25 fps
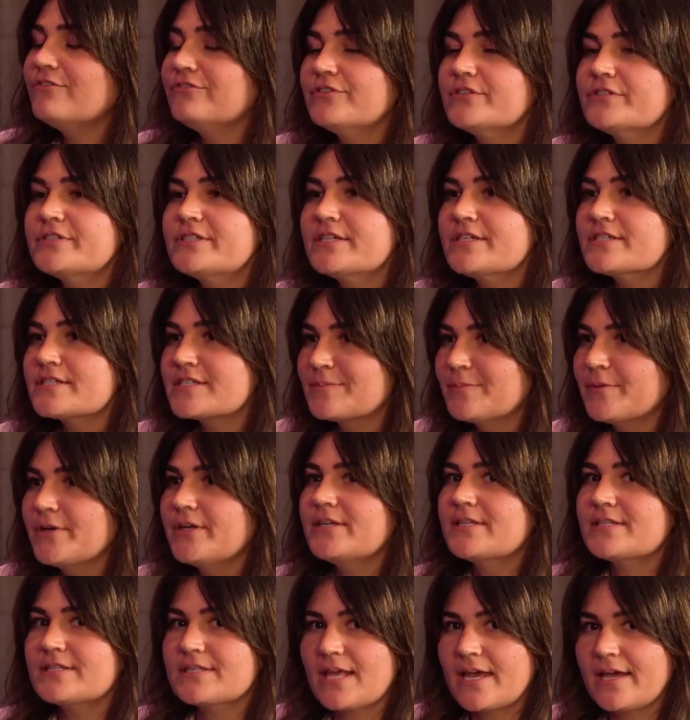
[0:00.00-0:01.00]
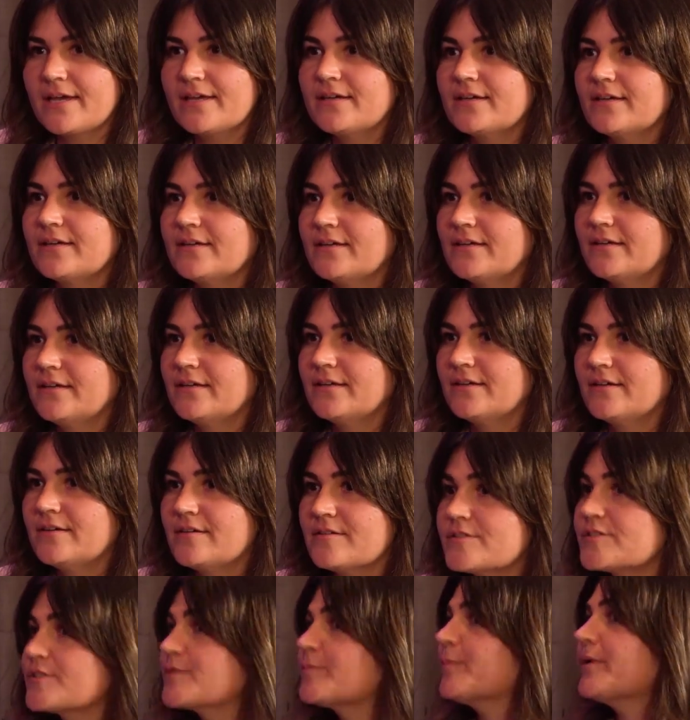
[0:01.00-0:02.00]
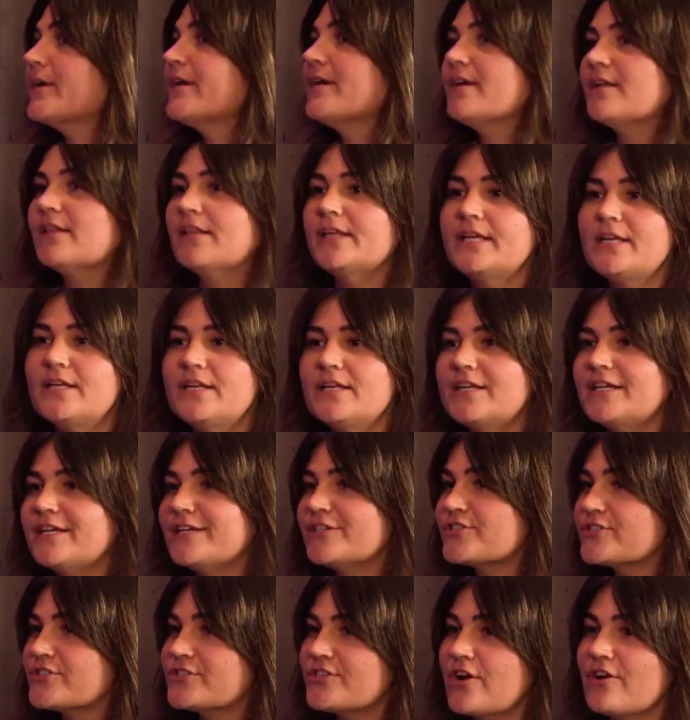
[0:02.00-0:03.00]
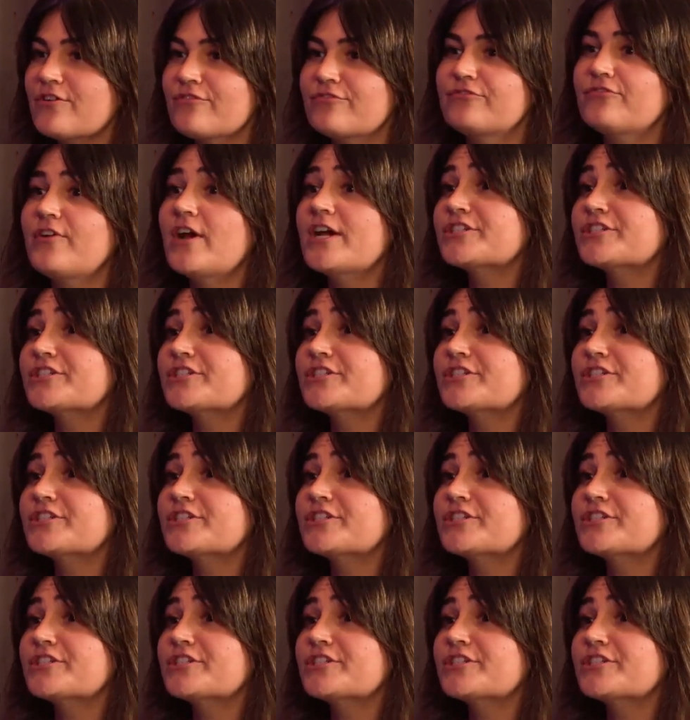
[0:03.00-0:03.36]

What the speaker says: and first day of spring is like spring cleaning, start